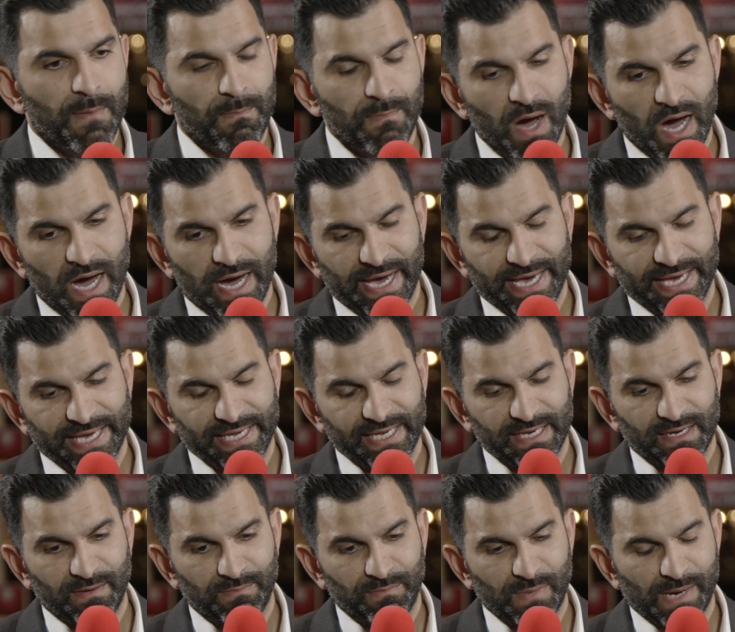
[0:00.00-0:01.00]

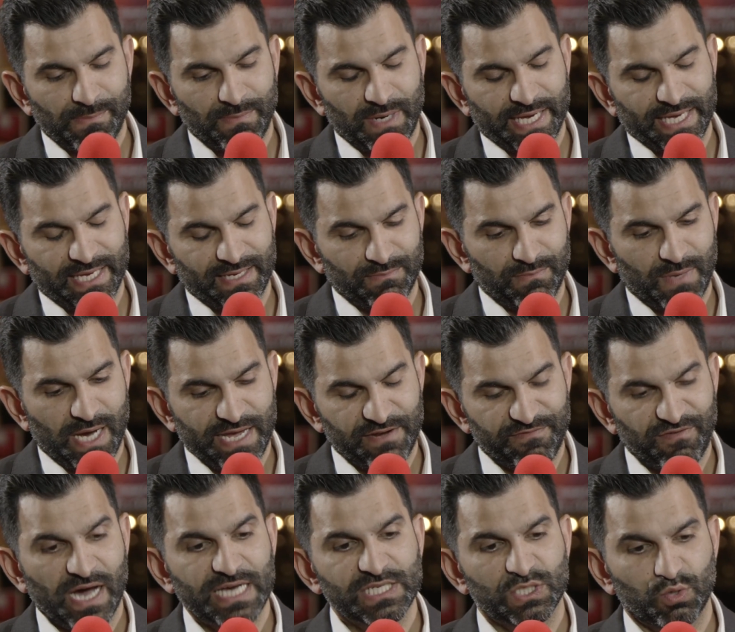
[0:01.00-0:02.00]
My
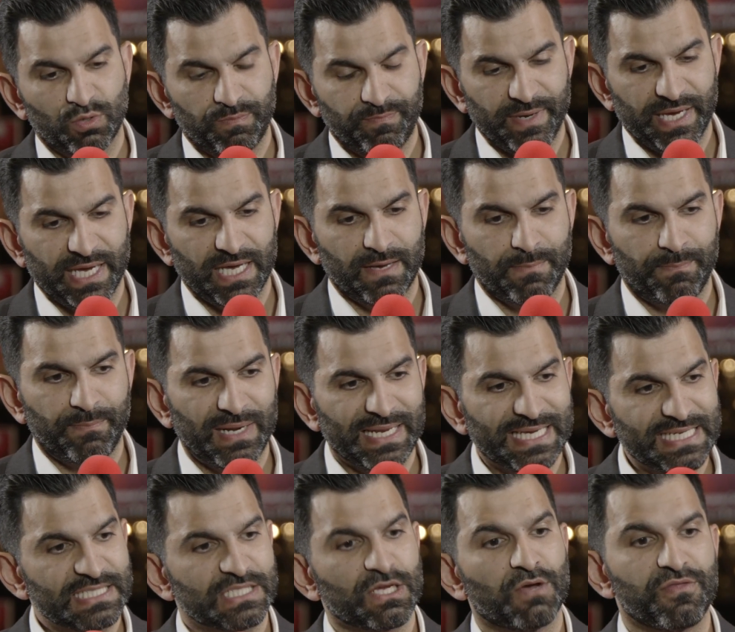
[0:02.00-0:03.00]
advice would be,
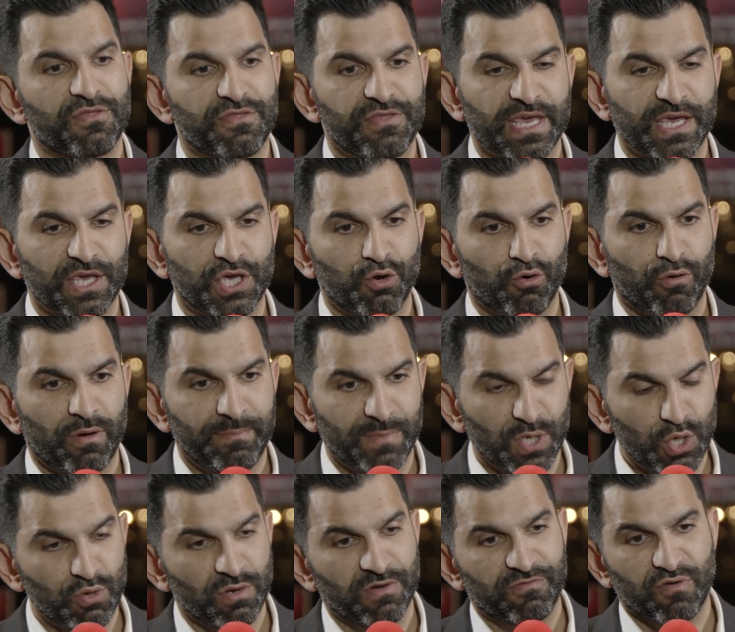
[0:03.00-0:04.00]
please don't think you're
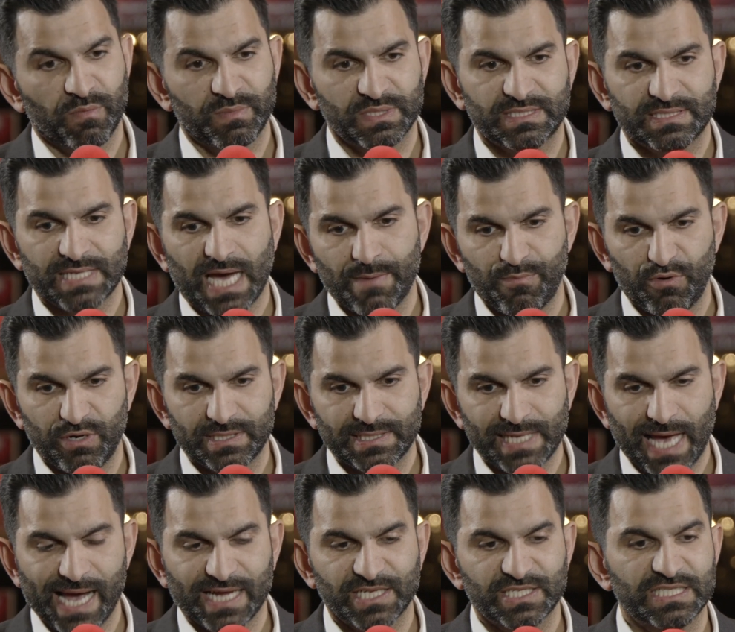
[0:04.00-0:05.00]
immune from a cyber
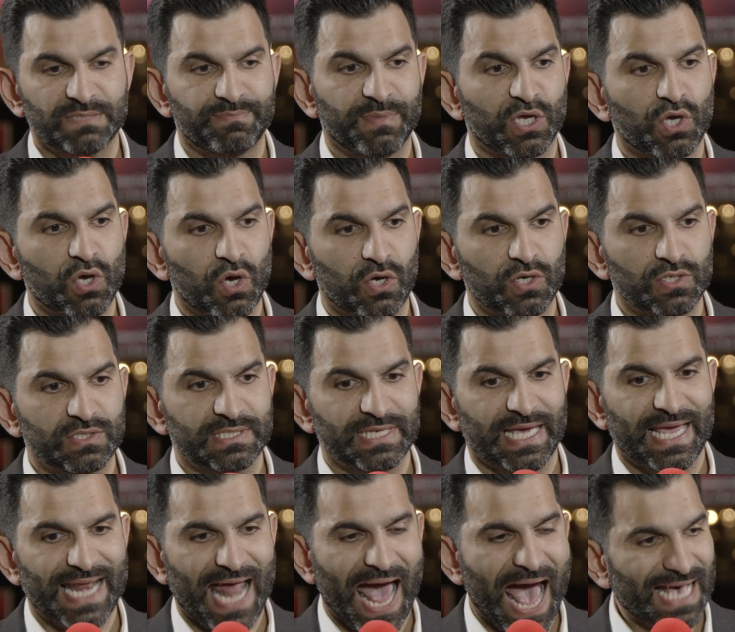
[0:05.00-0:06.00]
attack. Just because
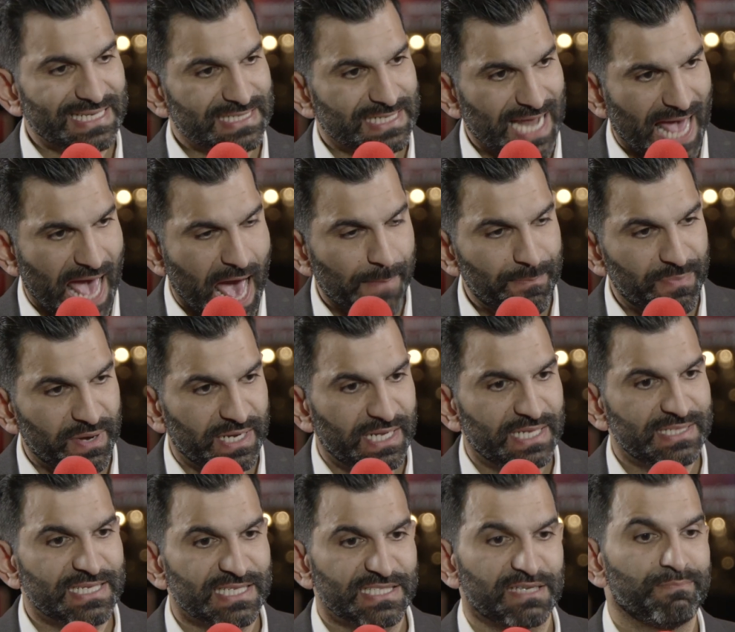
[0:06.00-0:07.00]
it hasn't
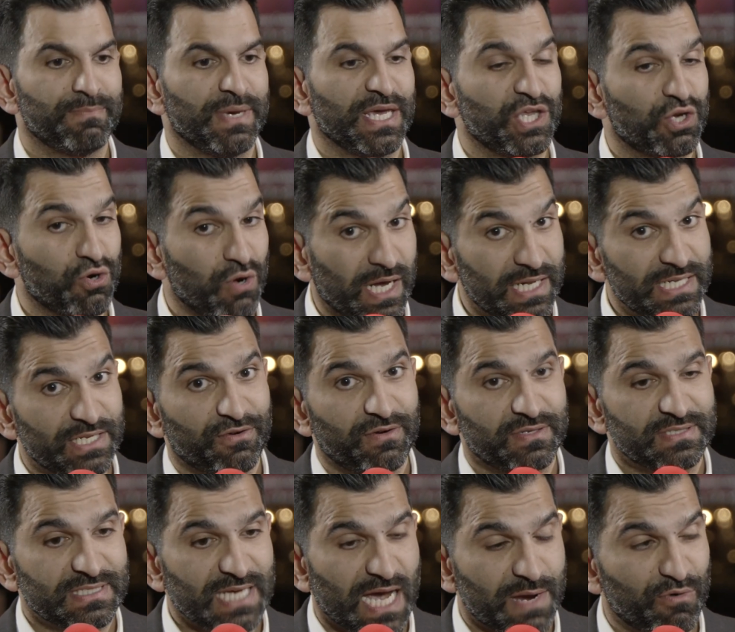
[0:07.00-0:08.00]
happened doesn't mean you're under
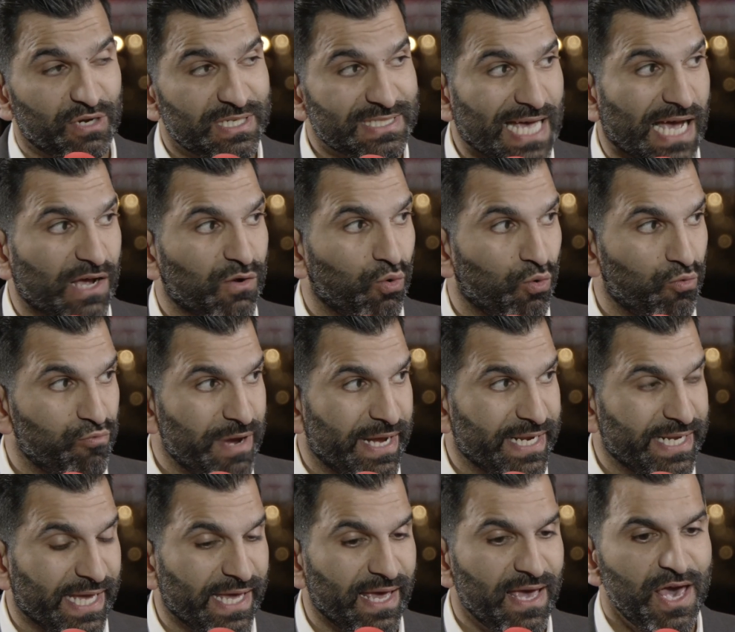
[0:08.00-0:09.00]
cyber attack
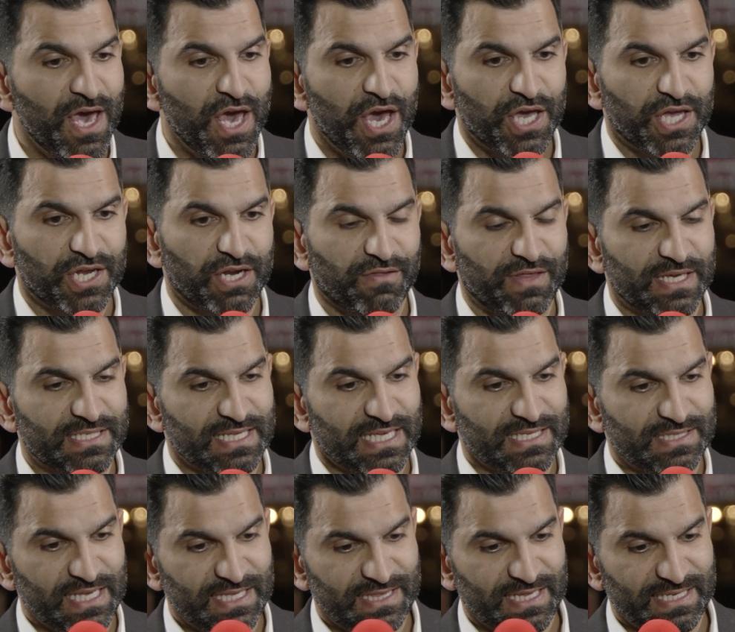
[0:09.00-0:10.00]
already. You know,
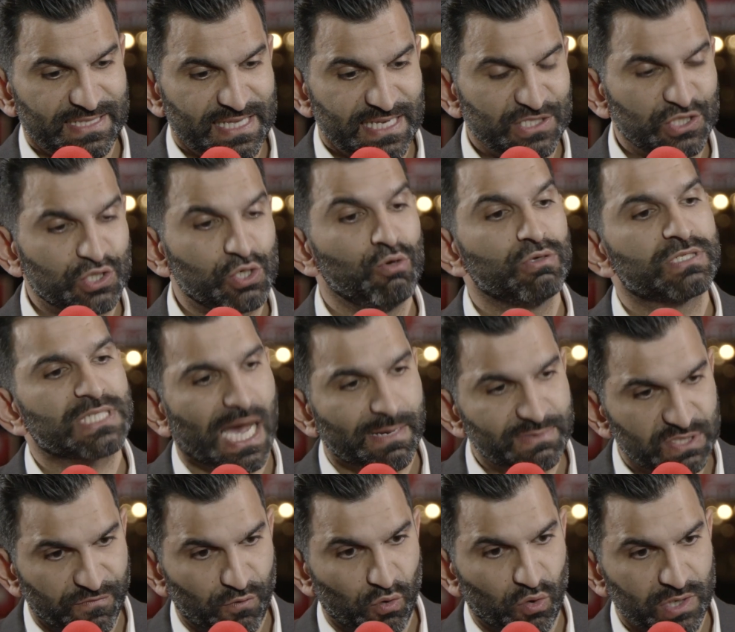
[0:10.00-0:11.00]
there's two
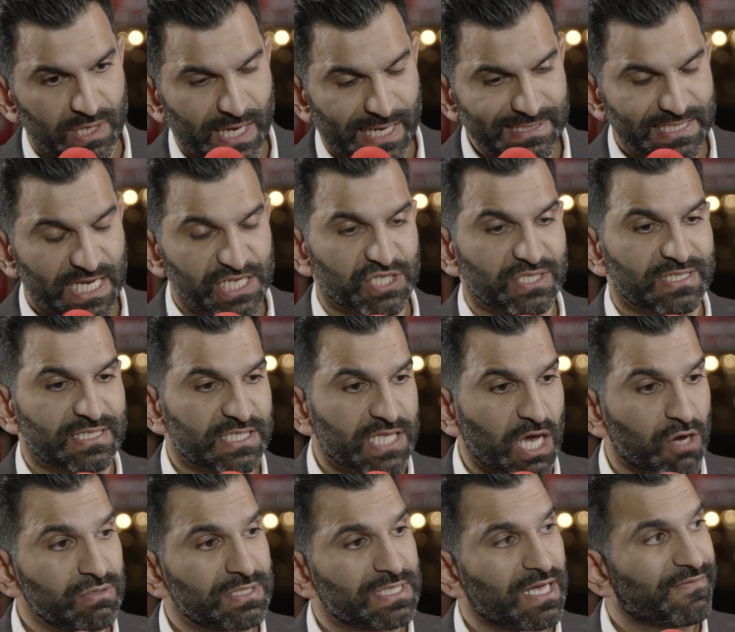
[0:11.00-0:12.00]
types of organizations:
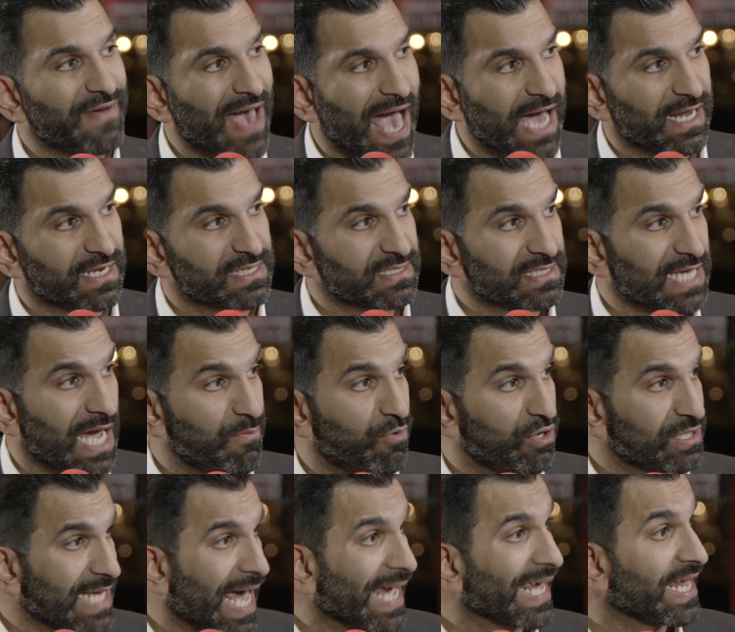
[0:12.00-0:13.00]
those that have had a
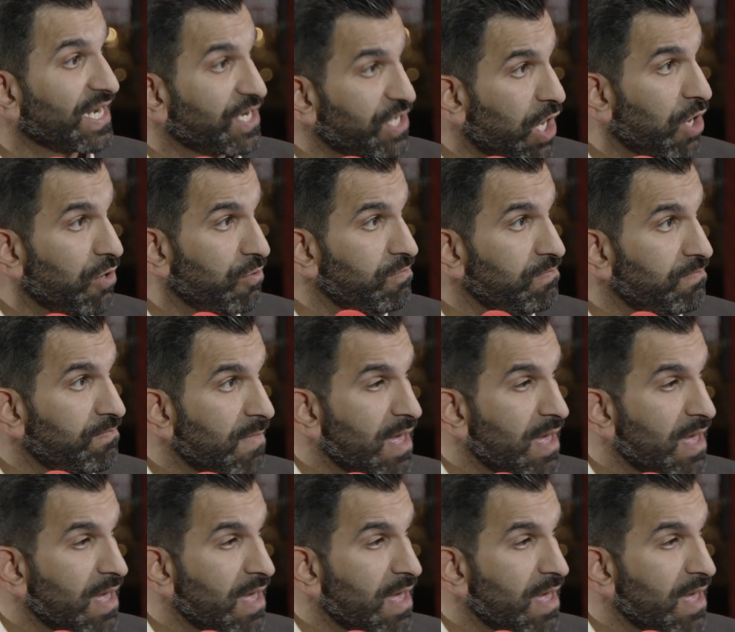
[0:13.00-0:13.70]
cyber attack and know,